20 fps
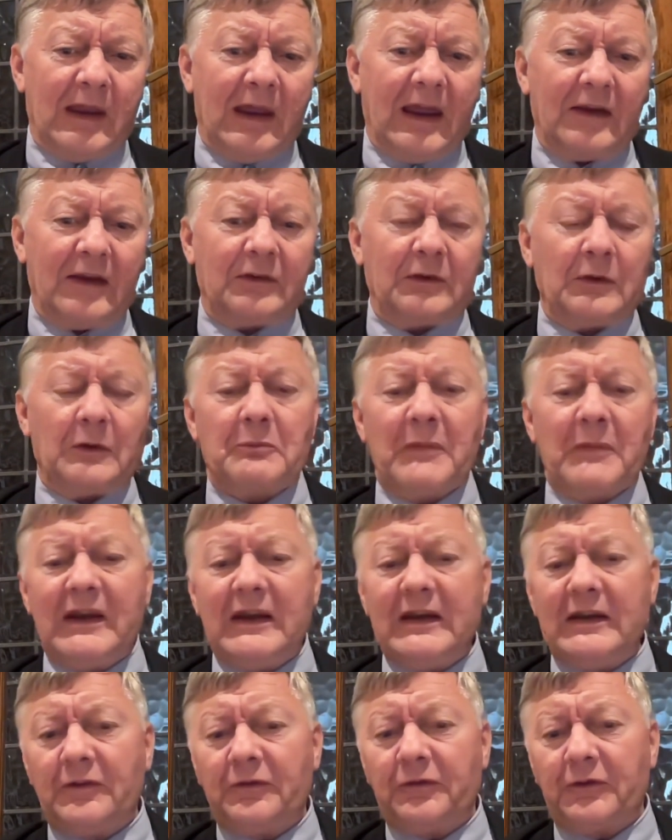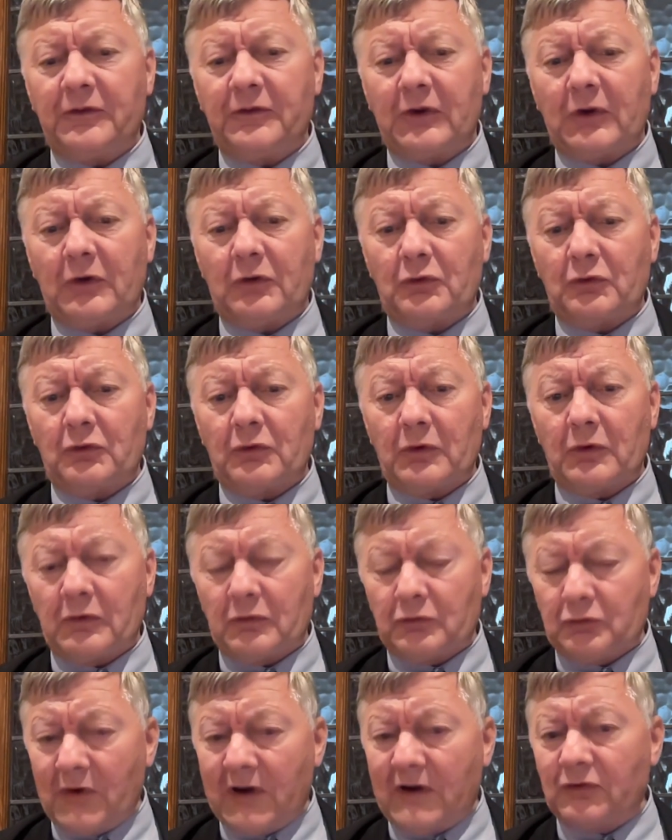has many different
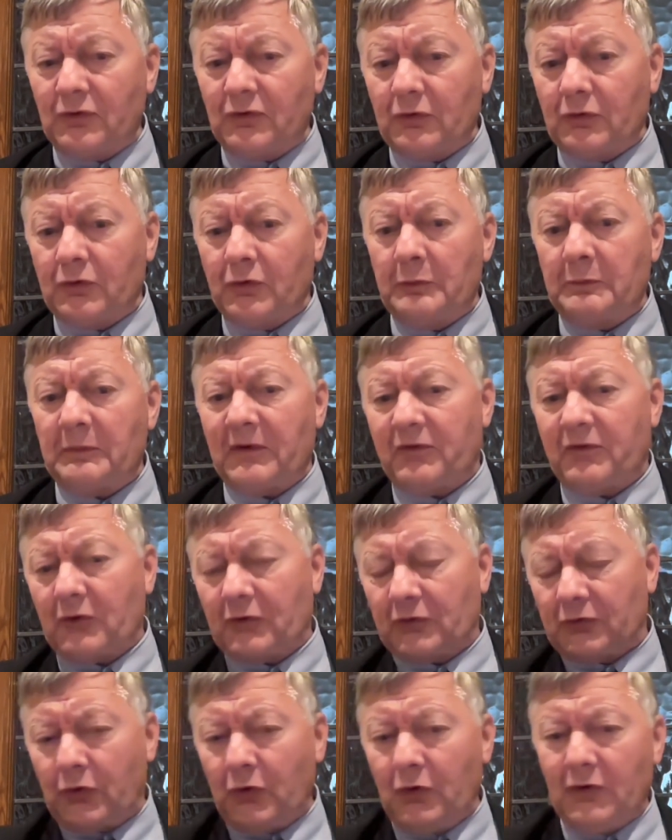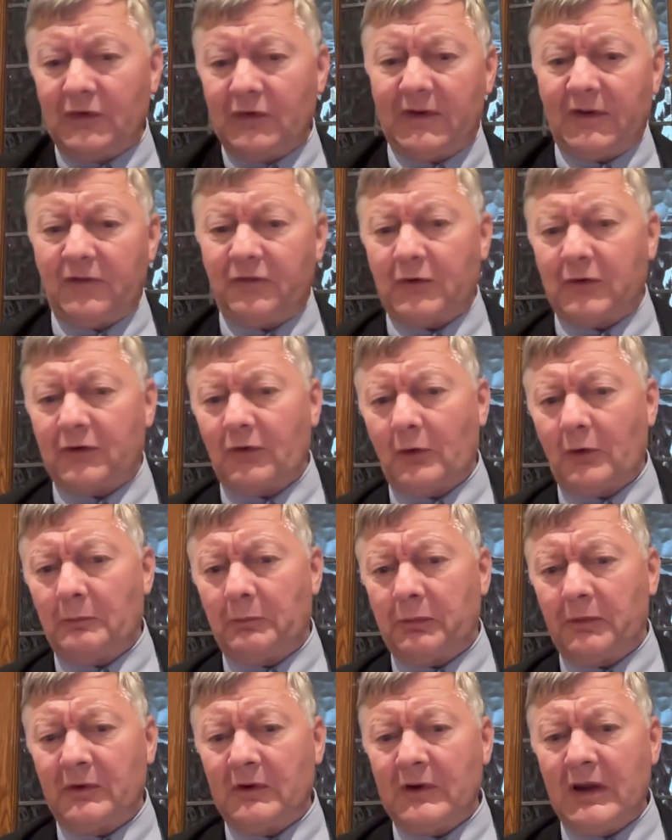racial groups. They've got Kurds there, for
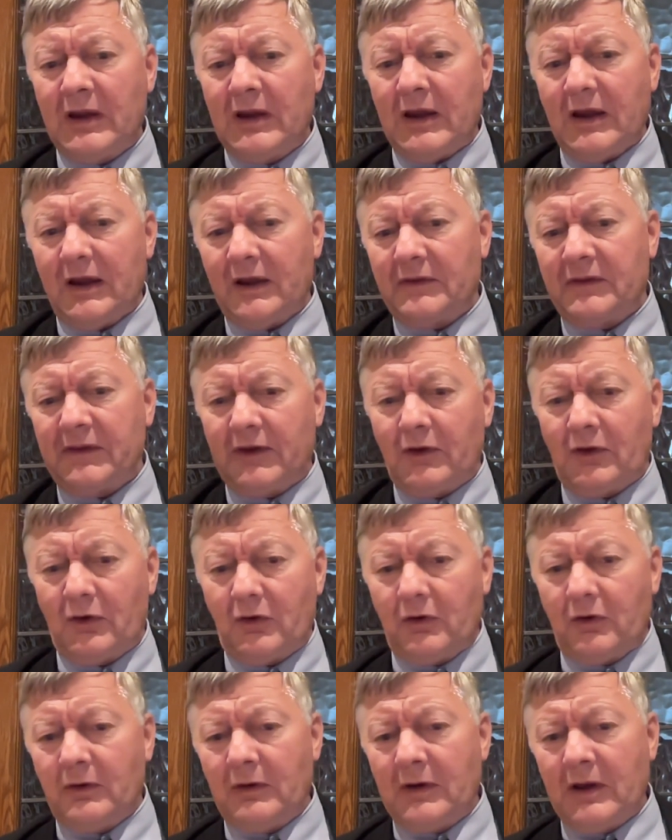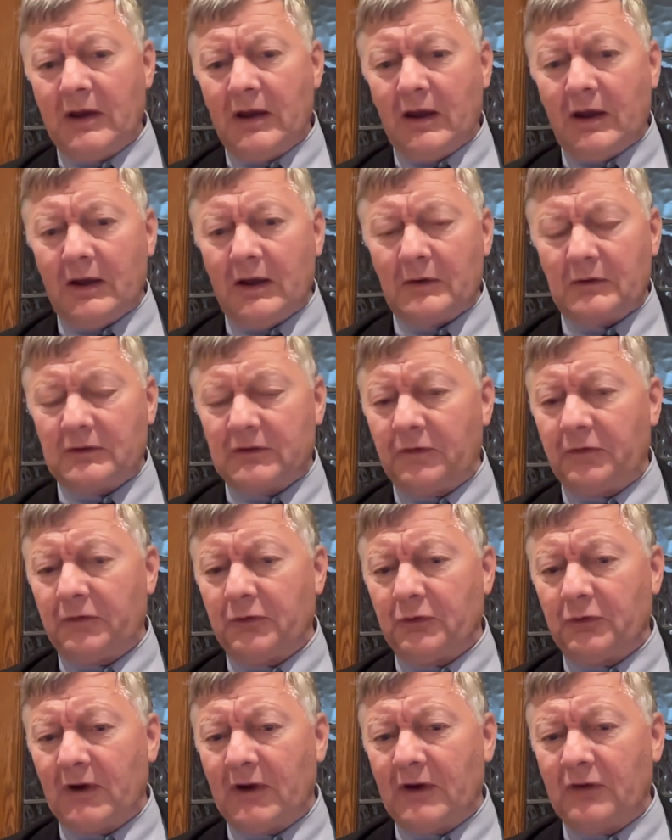example. There are
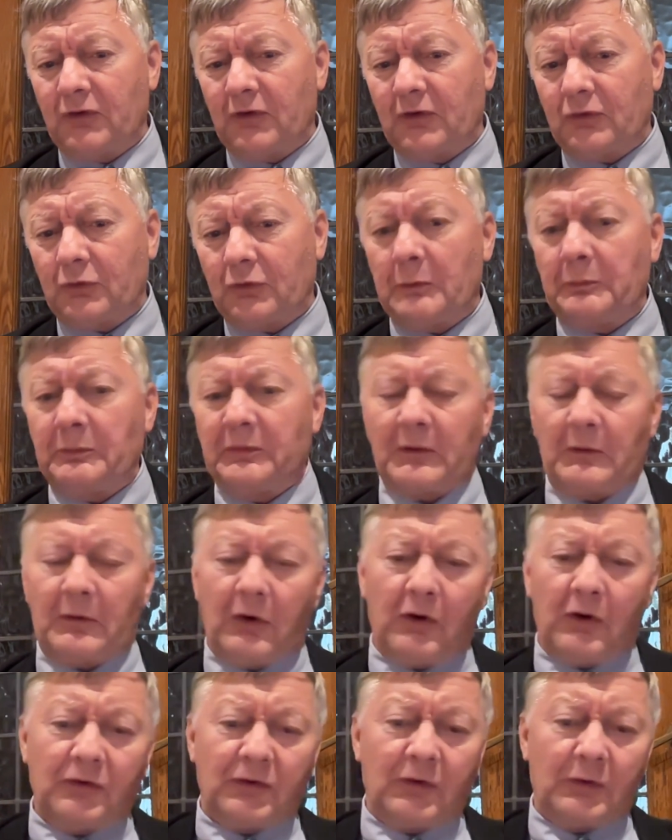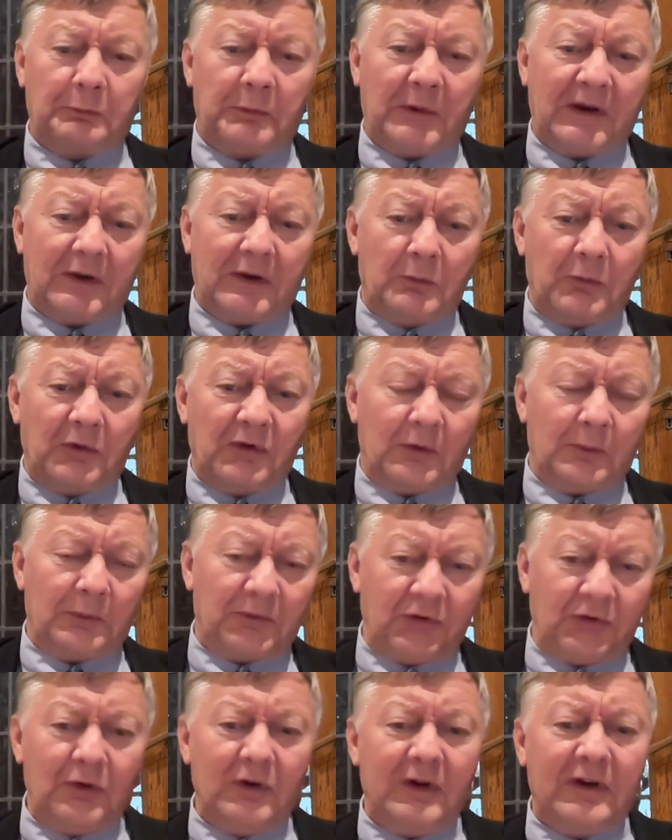different religious groups, the largest being the Muslim
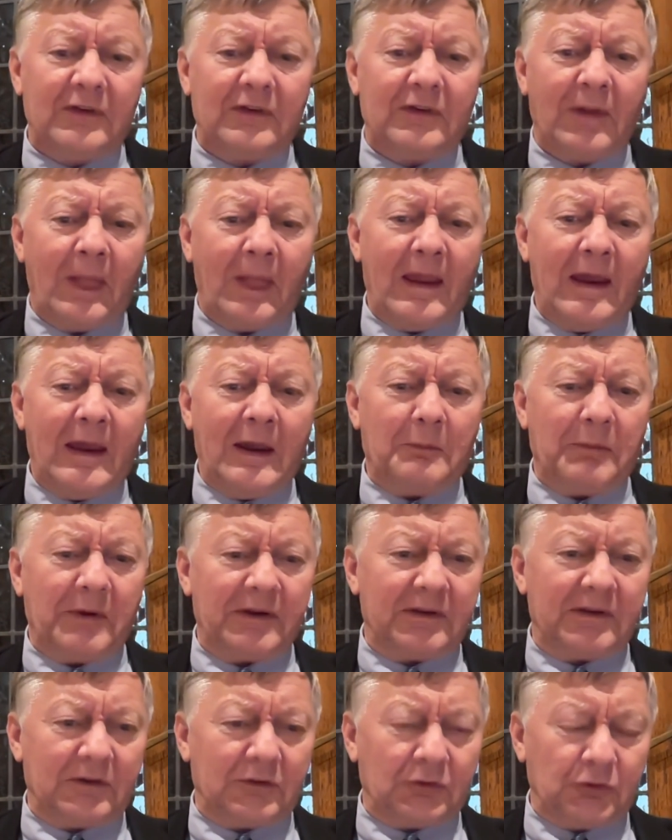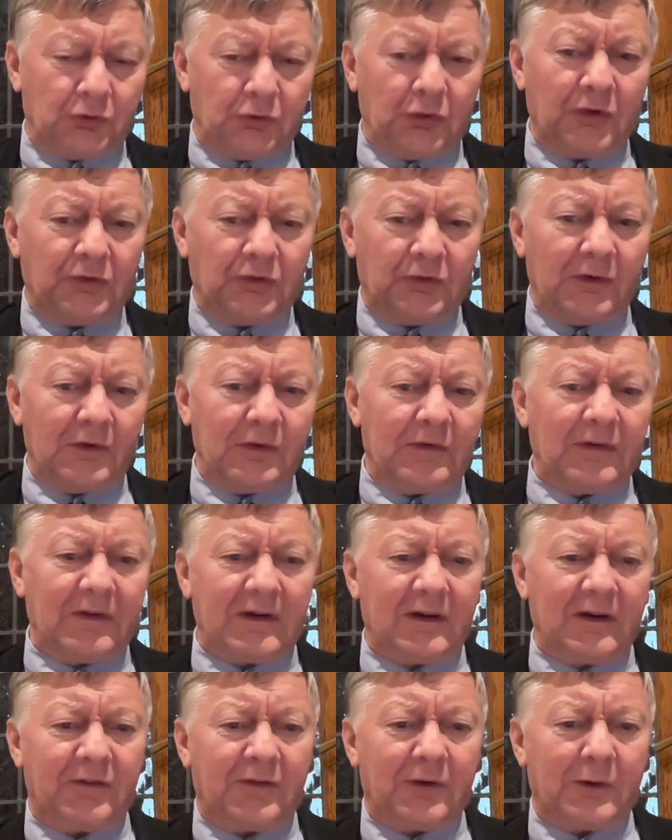Sunnis, but Christians,
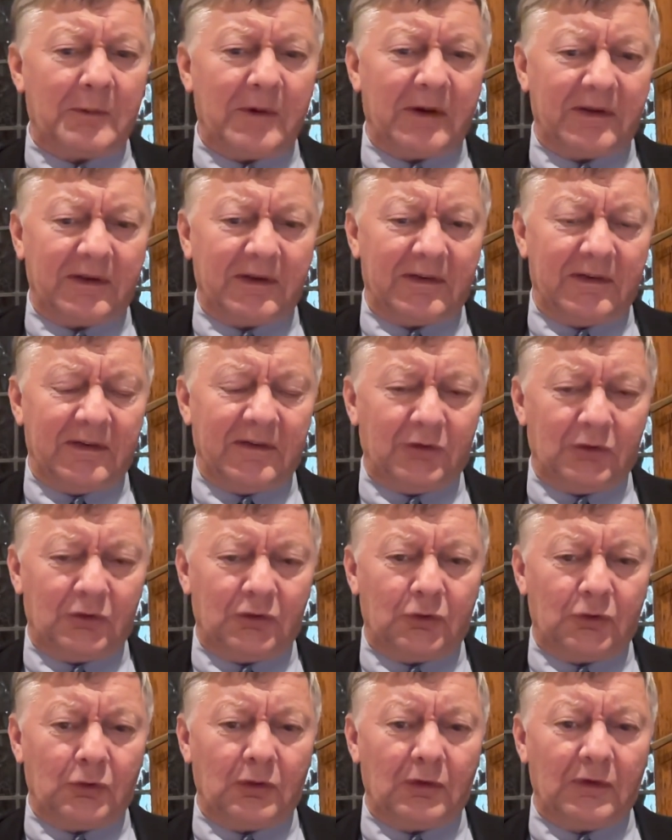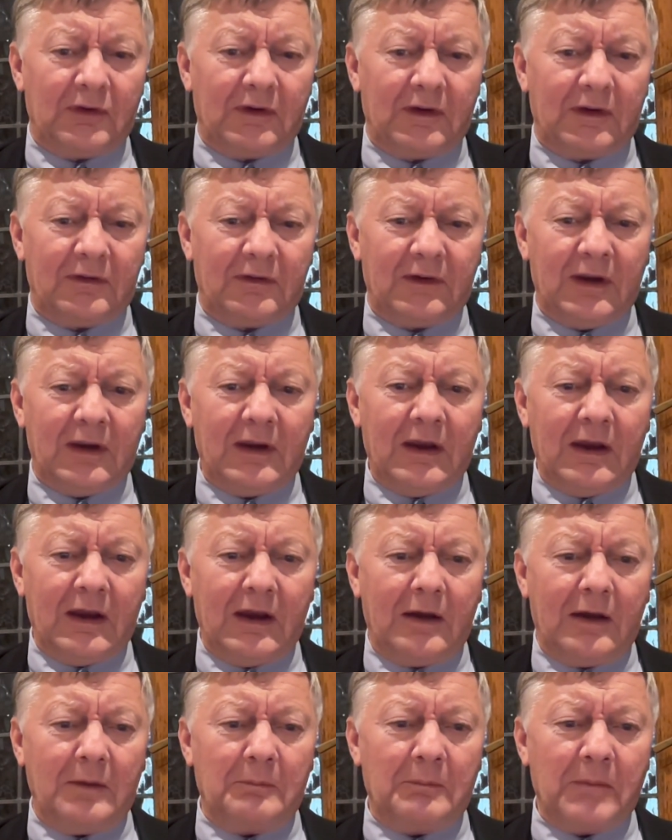significant amount. There's even Jews. There's
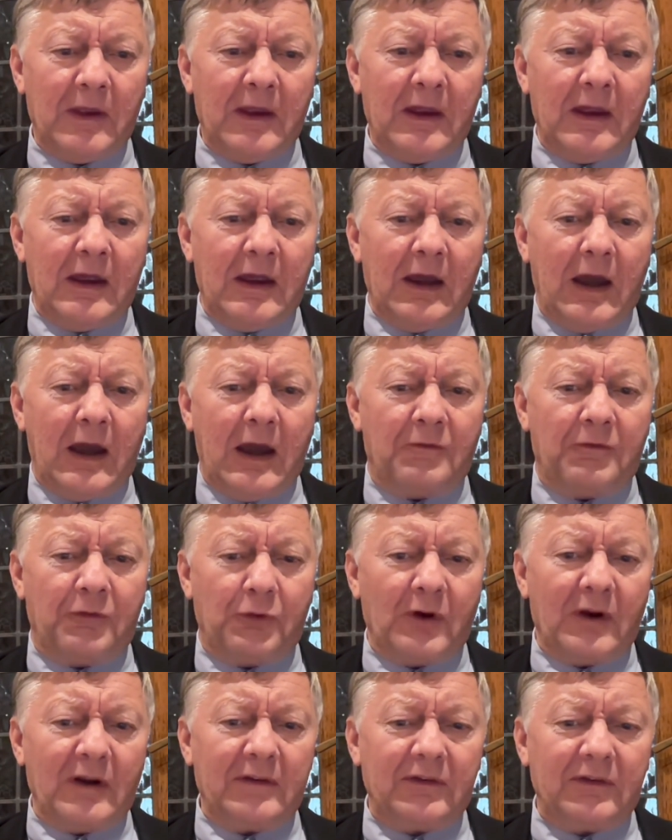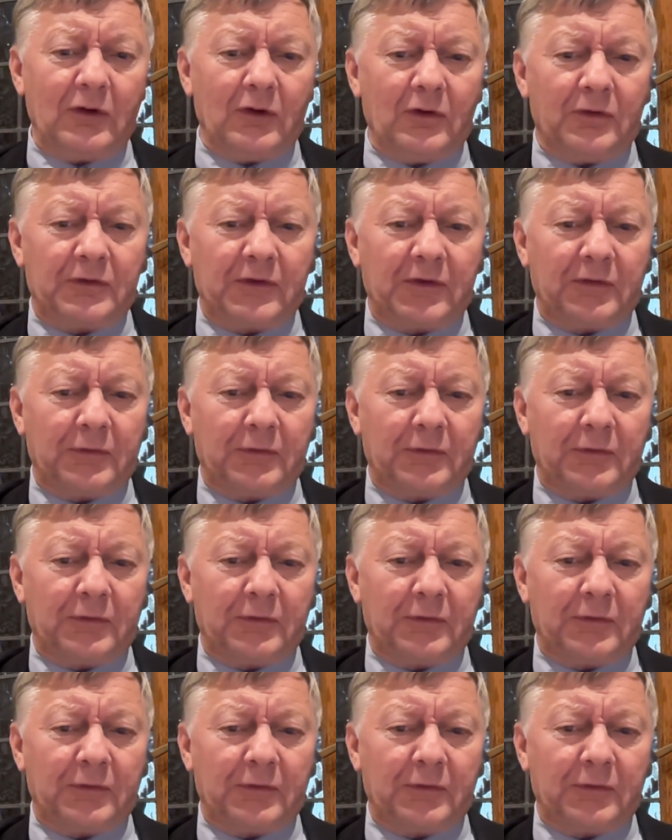a variety of